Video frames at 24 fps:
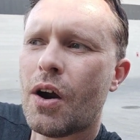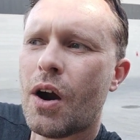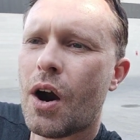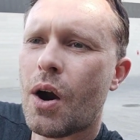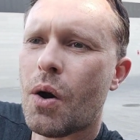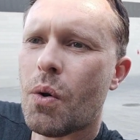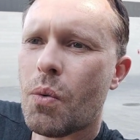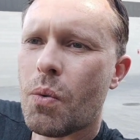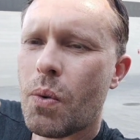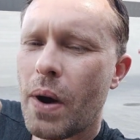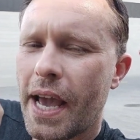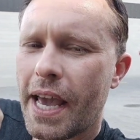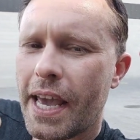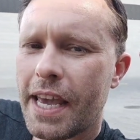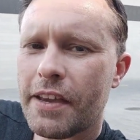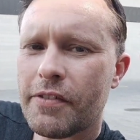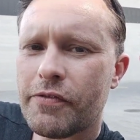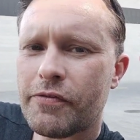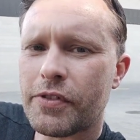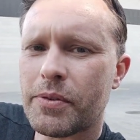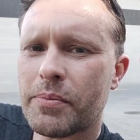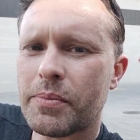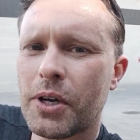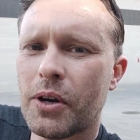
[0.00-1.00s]
away
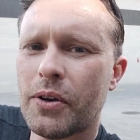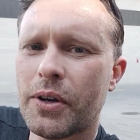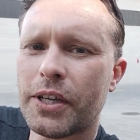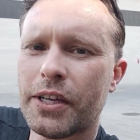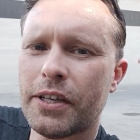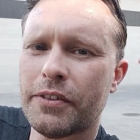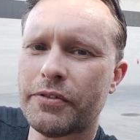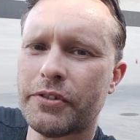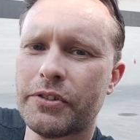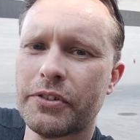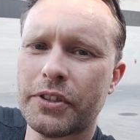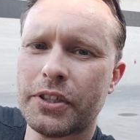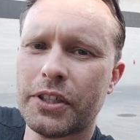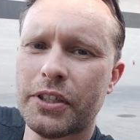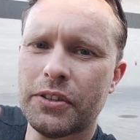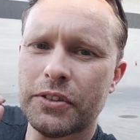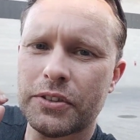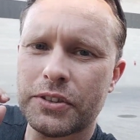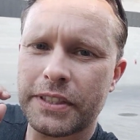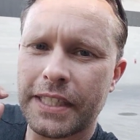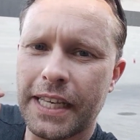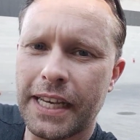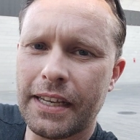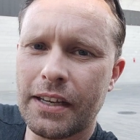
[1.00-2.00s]
from going over to a
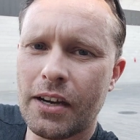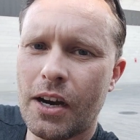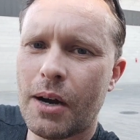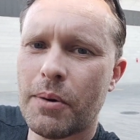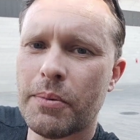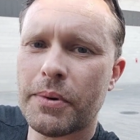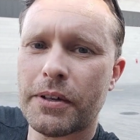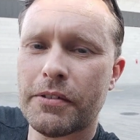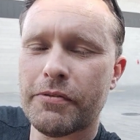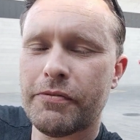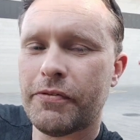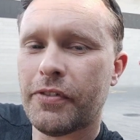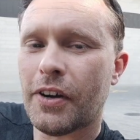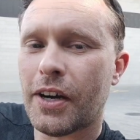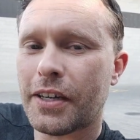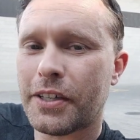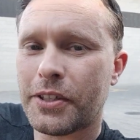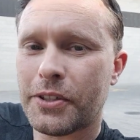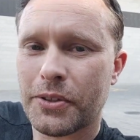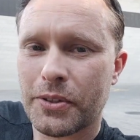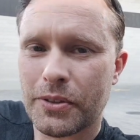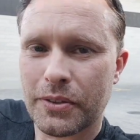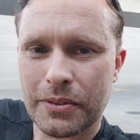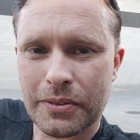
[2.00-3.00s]
girl saying, I want to fuck
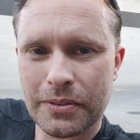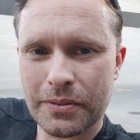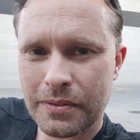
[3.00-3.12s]
you.